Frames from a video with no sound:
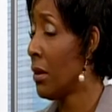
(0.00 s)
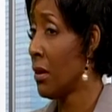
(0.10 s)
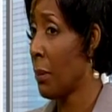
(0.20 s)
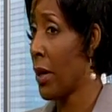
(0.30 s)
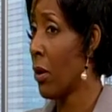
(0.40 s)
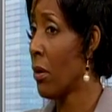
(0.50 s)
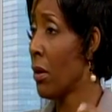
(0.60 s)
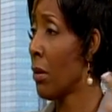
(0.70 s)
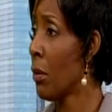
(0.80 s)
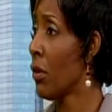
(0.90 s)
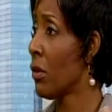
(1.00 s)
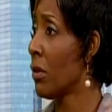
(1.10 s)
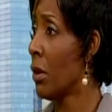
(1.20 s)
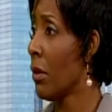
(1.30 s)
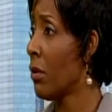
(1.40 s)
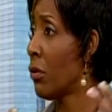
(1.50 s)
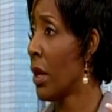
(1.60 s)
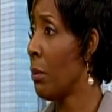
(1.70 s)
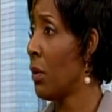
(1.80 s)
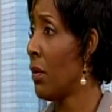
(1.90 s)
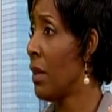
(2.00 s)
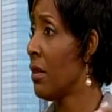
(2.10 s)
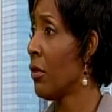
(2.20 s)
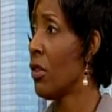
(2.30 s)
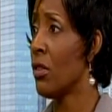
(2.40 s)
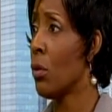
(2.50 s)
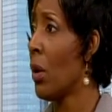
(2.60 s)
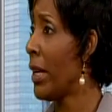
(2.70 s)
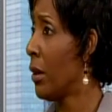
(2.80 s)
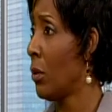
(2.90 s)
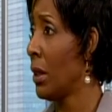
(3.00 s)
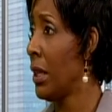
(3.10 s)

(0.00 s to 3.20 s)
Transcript: Despite all the commercials and all those great movies, they're just quite lonely.